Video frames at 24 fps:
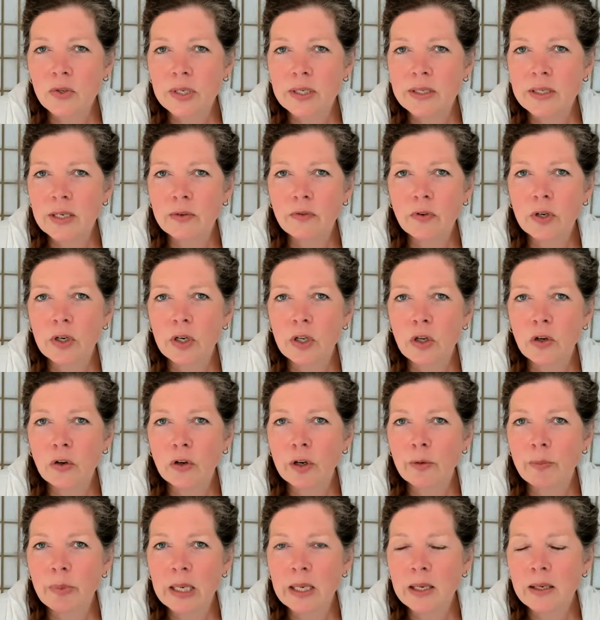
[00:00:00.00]
different
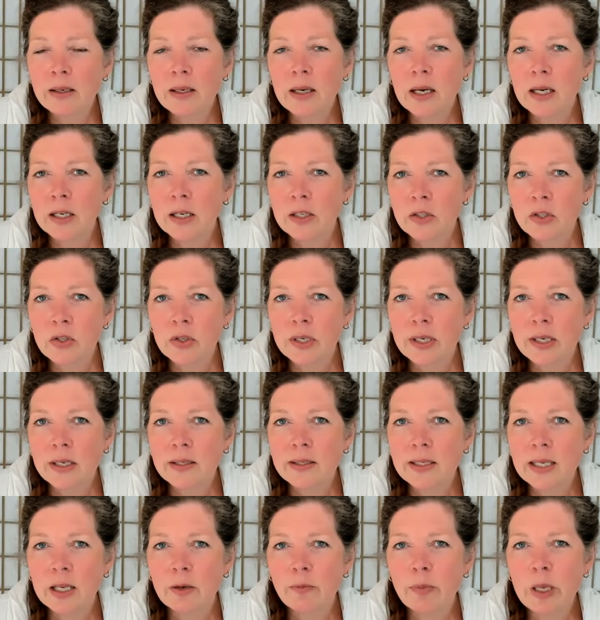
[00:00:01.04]
European
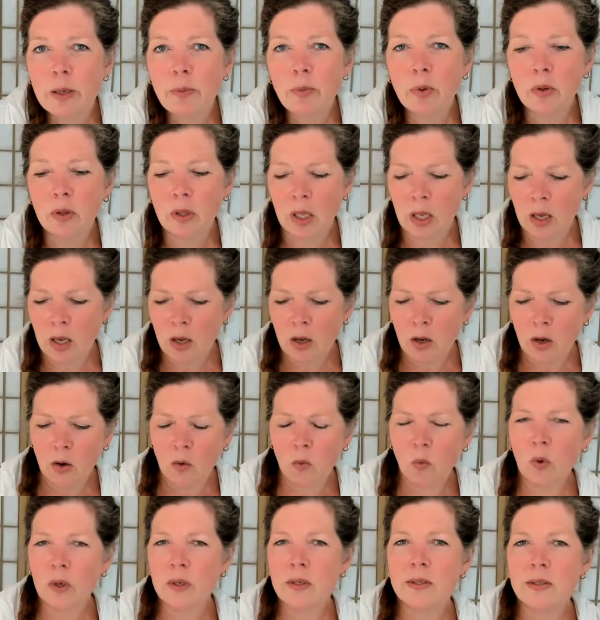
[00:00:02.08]
countries, and people
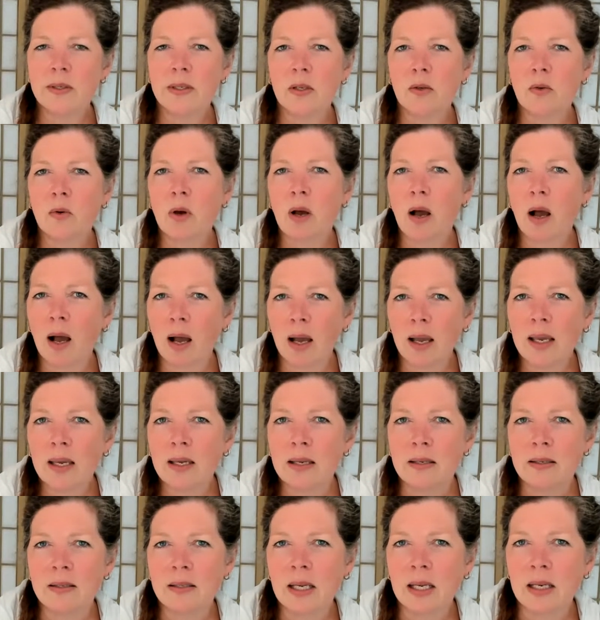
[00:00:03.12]
weren't so
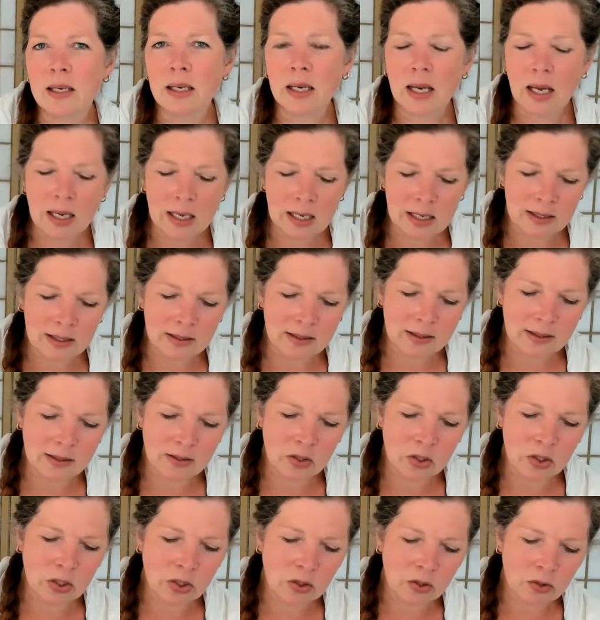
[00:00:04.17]
kind and nice
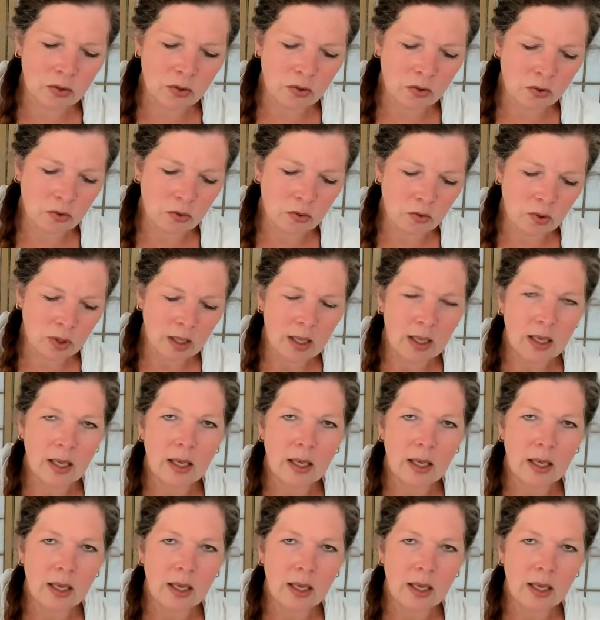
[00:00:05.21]
to